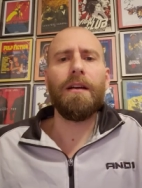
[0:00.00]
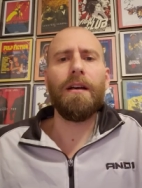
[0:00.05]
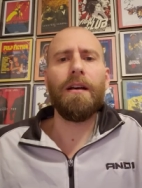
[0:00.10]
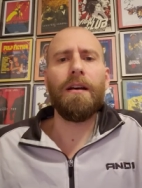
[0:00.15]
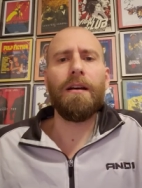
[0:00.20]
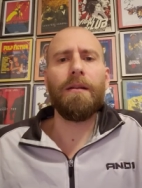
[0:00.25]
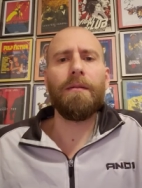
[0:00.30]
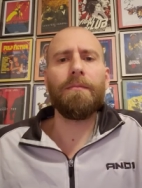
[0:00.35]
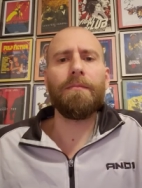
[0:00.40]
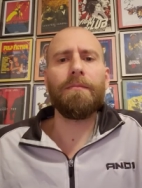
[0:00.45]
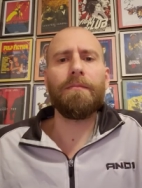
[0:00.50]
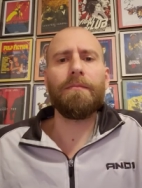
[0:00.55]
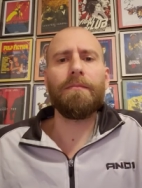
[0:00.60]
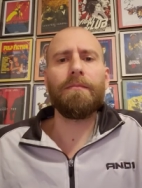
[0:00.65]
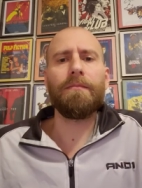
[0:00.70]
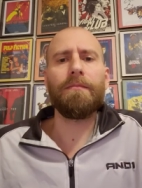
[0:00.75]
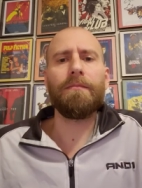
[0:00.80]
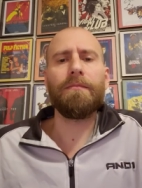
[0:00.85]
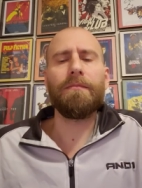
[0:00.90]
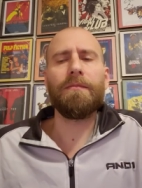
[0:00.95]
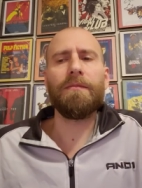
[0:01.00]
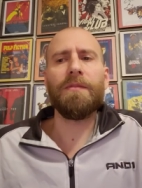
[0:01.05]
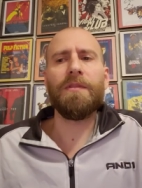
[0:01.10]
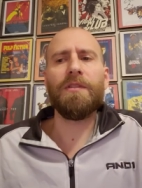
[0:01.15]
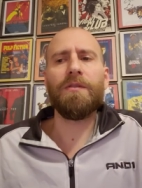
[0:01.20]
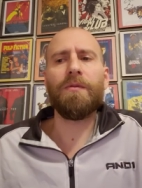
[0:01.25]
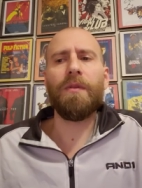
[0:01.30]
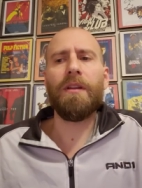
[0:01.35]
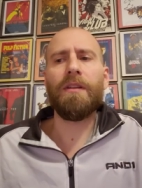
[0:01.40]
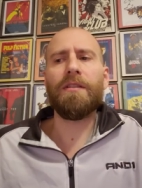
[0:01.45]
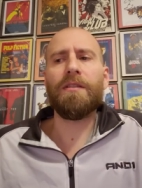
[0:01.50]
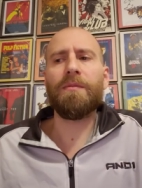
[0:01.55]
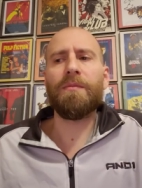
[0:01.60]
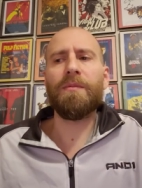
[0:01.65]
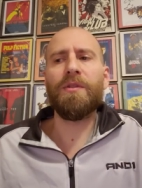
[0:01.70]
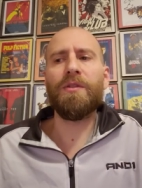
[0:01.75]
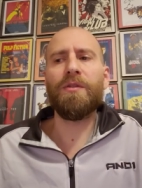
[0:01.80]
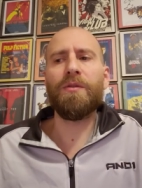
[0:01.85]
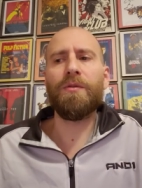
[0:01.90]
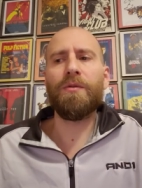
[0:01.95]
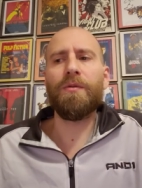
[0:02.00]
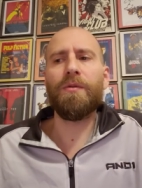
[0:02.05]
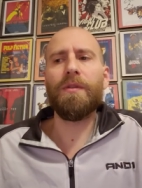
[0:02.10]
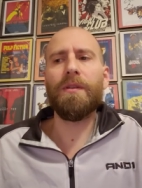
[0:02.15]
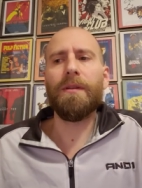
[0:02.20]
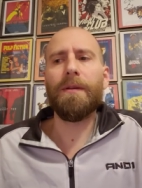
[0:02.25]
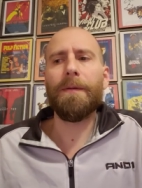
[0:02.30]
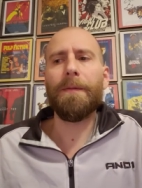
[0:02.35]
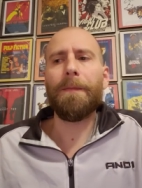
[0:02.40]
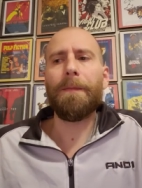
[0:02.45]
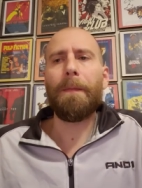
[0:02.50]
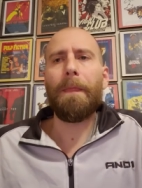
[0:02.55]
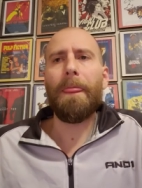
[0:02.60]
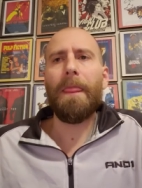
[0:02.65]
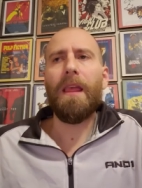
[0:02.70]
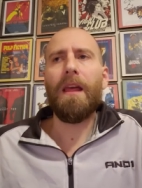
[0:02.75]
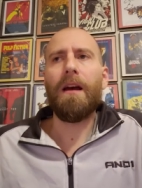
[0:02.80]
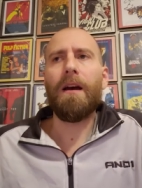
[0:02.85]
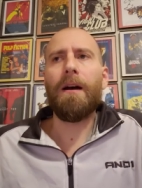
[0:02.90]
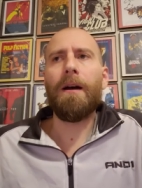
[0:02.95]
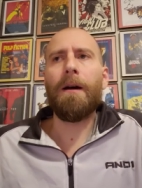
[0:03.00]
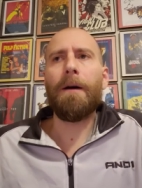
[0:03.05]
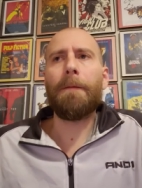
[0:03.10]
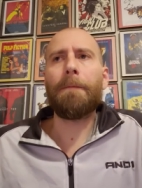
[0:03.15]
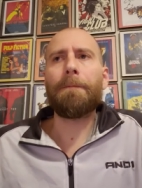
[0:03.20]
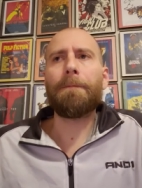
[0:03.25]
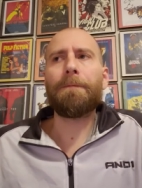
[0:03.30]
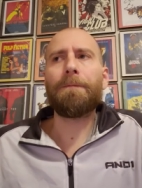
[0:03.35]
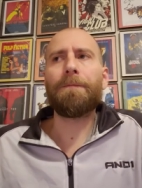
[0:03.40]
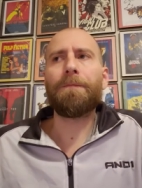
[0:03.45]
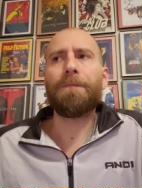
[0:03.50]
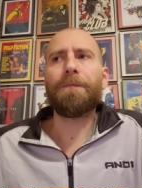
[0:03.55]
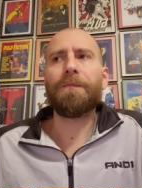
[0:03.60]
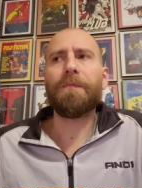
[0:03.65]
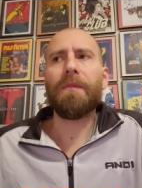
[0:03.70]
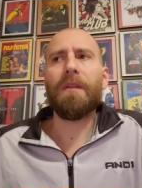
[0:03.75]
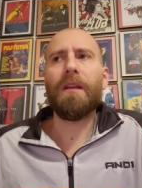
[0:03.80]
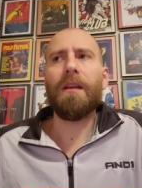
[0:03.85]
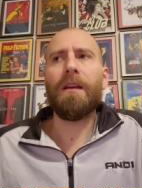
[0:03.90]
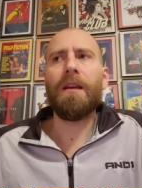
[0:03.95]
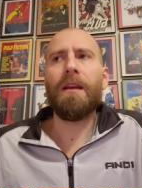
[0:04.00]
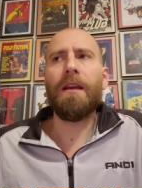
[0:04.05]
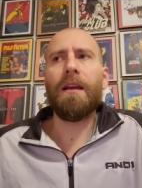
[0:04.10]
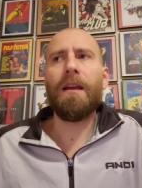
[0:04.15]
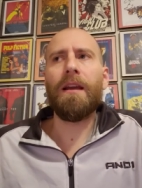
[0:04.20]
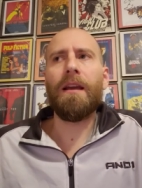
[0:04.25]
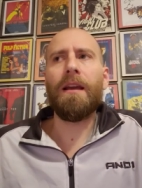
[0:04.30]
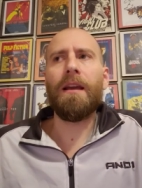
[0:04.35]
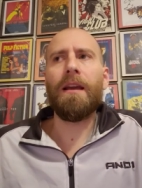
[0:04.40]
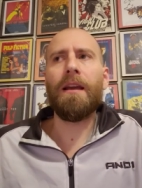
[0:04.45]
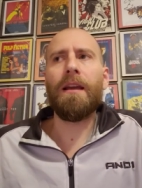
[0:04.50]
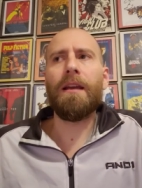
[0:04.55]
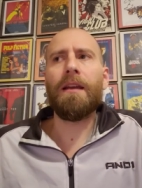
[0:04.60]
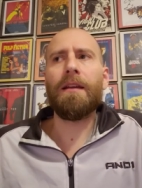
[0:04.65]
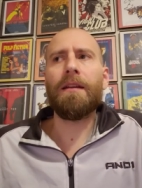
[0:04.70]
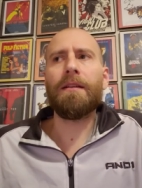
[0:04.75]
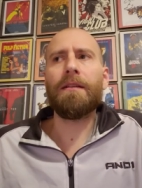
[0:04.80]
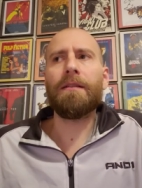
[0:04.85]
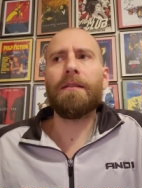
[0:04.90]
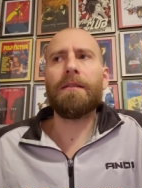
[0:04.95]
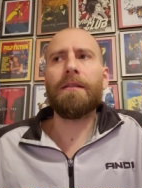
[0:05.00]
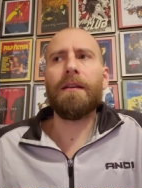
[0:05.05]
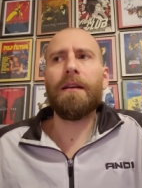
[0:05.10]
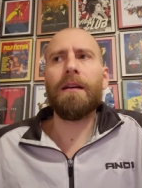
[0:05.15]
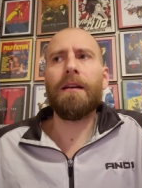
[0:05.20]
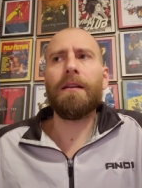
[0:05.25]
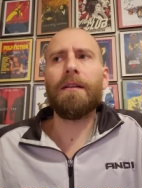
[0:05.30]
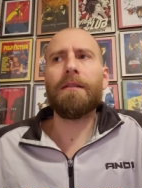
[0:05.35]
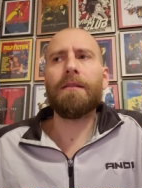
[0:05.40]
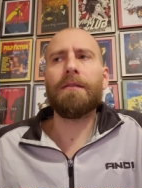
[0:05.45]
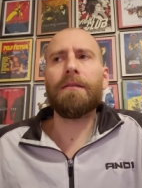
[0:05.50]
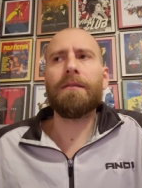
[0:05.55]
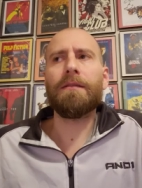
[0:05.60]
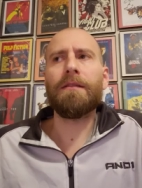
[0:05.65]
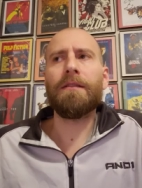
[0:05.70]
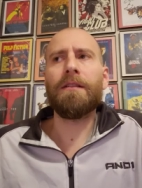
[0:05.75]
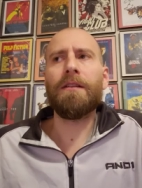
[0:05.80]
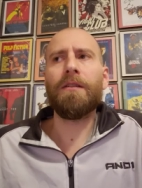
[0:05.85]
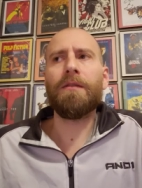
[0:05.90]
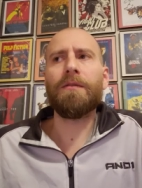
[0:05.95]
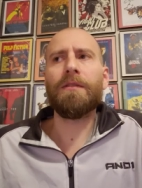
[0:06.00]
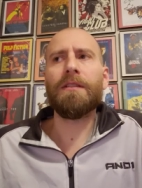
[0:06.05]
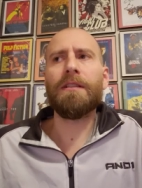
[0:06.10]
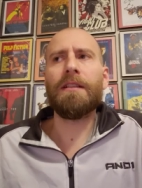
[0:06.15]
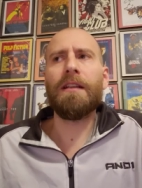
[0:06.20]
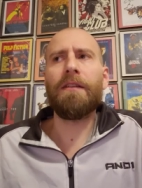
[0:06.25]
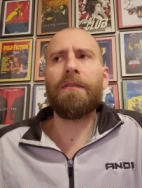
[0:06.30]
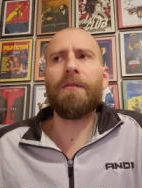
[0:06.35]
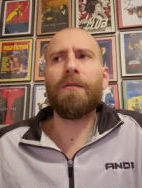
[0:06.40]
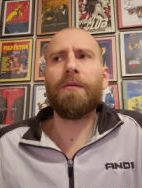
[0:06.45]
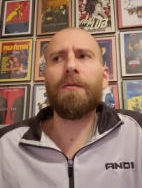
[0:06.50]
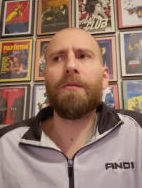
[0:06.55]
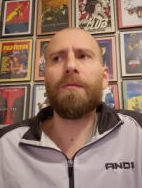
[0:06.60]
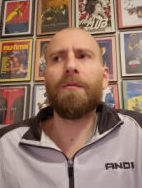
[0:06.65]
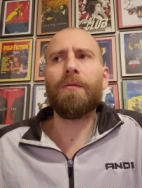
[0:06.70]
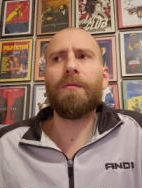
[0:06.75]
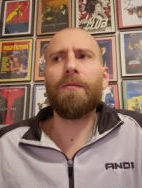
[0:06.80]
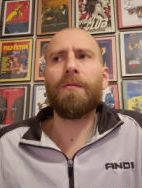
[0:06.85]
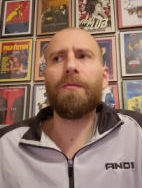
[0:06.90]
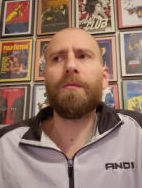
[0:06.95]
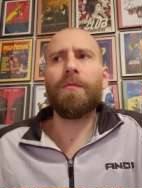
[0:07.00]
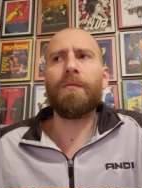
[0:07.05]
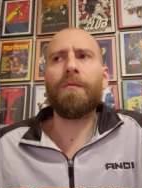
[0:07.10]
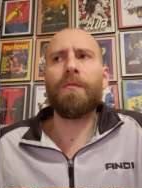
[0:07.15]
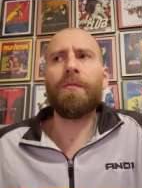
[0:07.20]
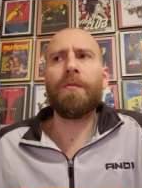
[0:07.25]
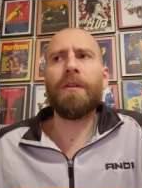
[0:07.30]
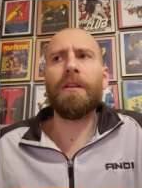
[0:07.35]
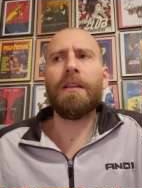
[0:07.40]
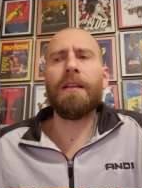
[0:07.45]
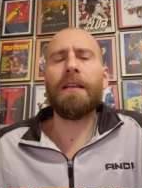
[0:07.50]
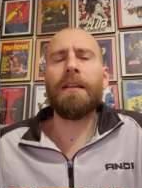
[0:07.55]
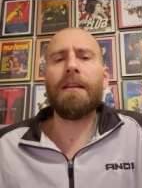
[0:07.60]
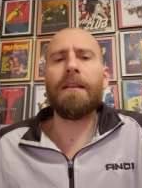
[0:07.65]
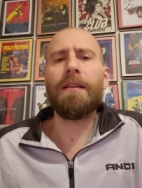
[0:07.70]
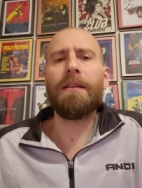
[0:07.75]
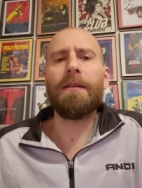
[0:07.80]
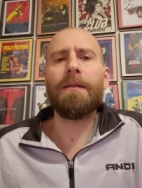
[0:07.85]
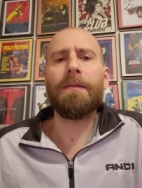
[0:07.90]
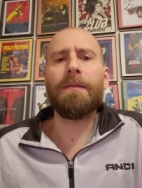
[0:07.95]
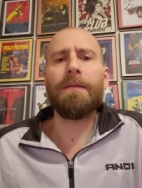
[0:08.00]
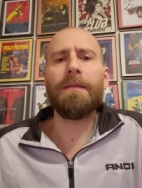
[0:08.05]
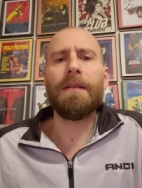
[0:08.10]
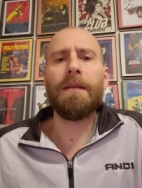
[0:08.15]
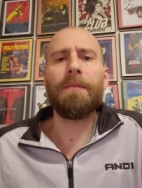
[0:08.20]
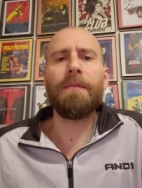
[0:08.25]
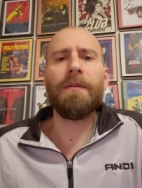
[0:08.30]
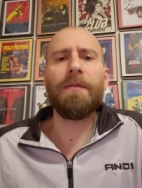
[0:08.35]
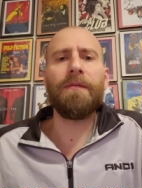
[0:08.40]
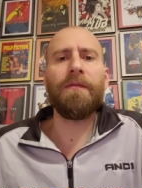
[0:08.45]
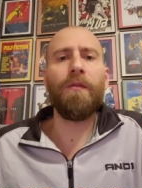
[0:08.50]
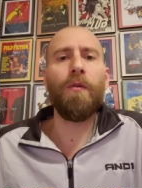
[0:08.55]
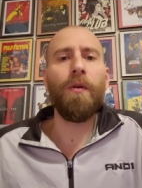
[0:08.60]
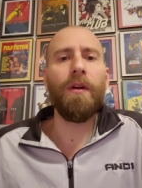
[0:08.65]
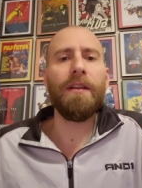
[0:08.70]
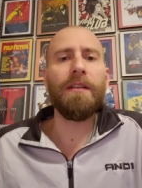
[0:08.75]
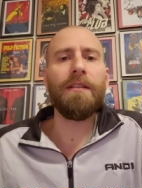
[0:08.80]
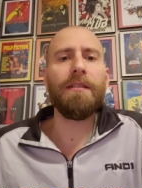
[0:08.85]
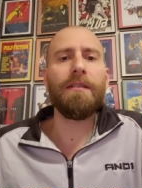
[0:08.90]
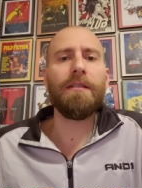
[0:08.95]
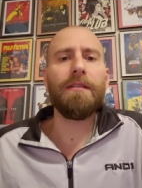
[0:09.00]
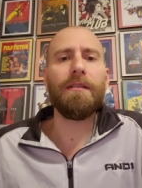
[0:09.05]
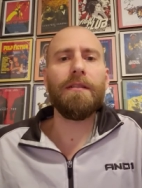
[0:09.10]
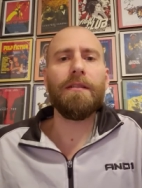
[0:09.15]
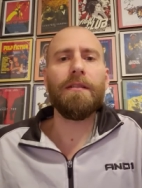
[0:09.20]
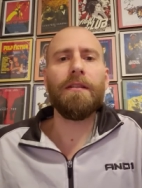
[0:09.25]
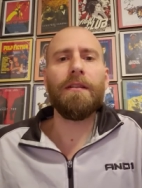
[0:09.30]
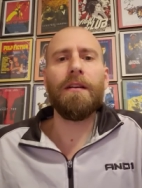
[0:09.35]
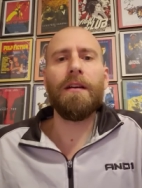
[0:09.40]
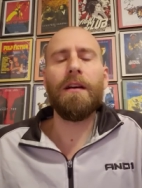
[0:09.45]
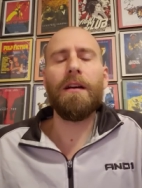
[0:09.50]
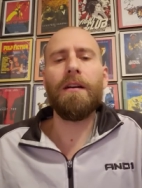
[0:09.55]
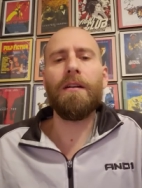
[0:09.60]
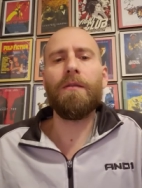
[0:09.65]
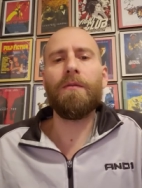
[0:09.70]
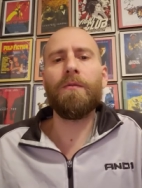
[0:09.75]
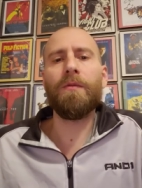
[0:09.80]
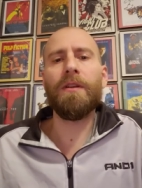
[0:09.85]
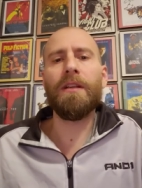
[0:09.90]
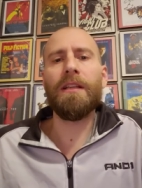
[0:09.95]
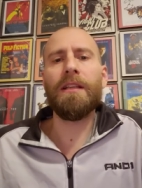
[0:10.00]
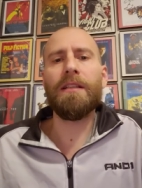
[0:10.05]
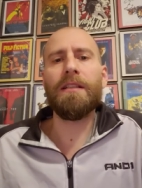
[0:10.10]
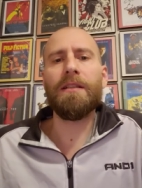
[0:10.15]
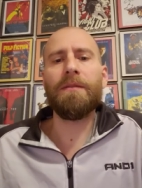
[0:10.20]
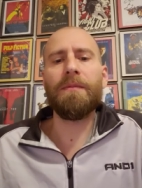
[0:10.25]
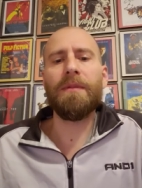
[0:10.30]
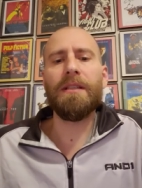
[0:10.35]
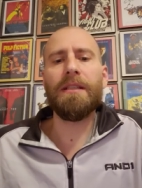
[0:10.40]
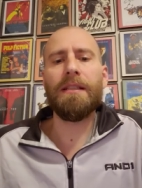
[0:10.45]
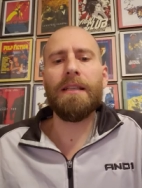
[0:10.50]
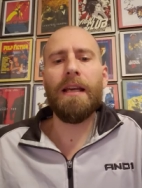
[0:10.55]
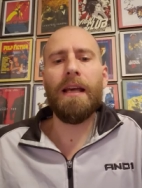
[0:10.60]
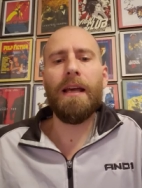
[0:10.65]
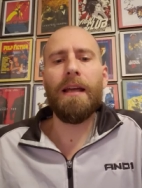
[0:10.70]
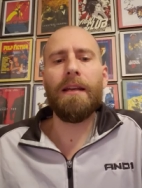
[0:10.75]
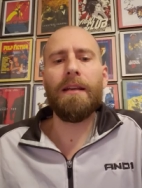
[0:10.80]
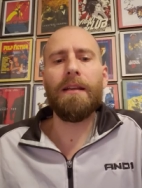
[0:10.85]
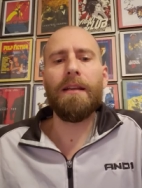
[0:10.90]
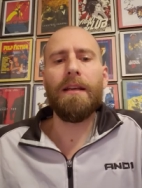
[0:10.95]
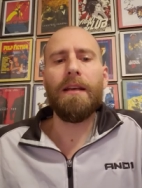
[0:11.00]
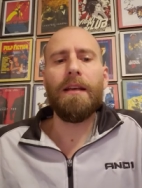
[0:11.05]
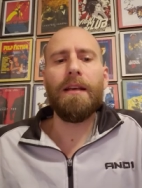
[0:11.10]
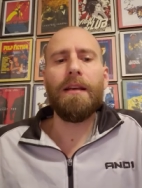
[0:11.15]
um, just rather subdued, um, and uh, you know, just never really seem to voice uh, what needs to be said.